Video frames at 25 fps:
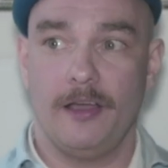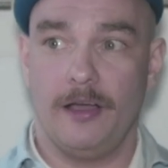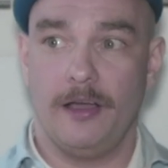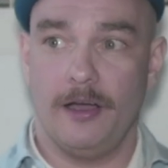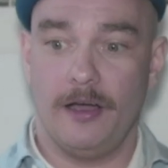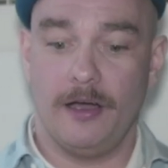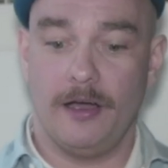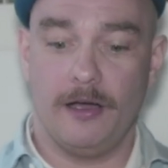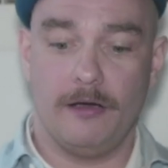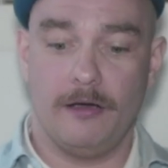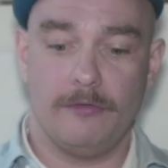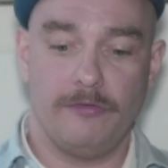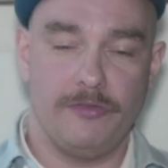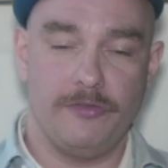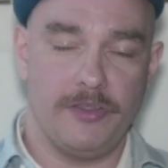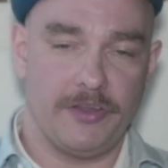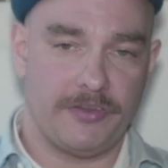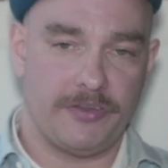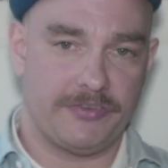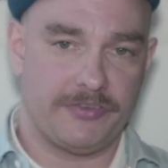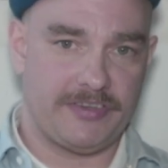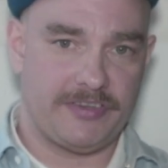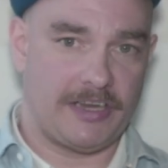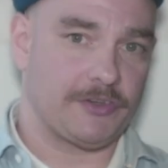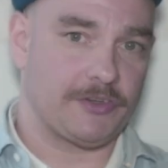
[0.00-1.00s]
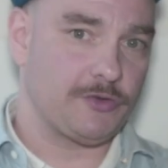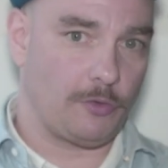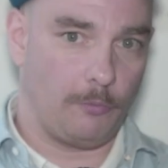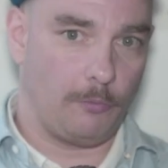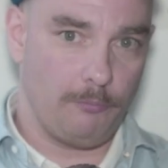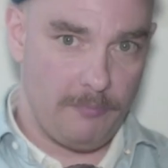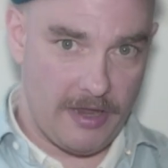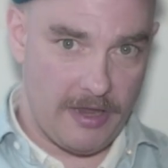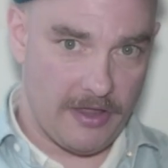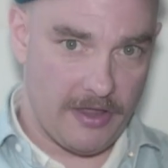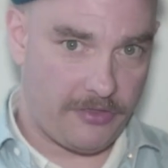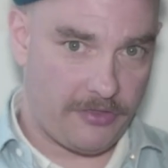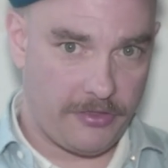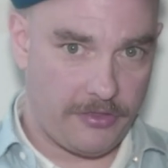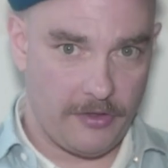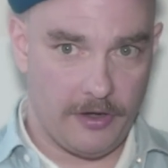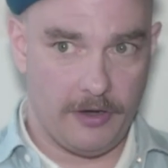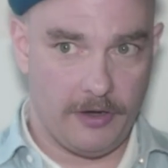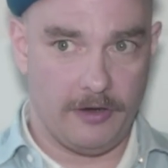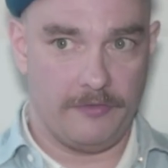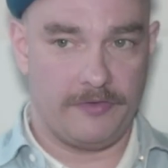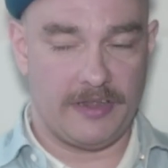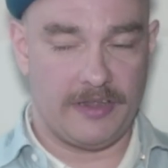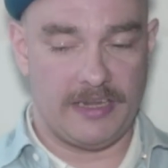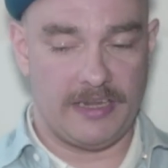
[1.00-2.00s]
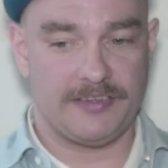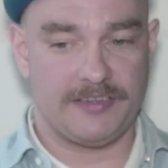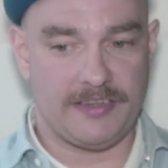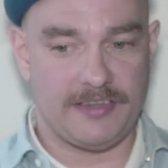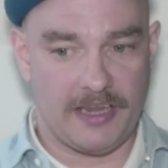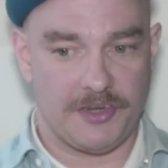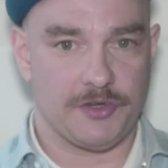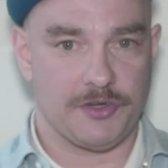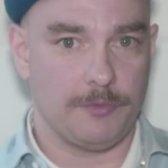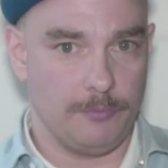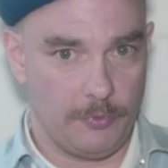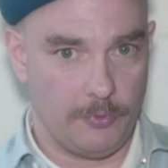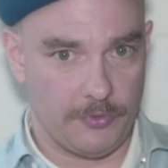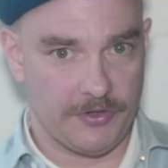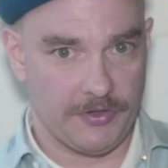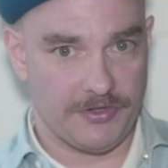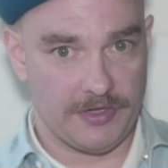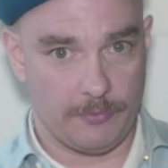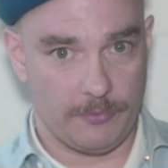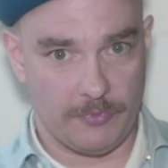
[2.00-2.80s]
of the central myth of East Asian Buddhism,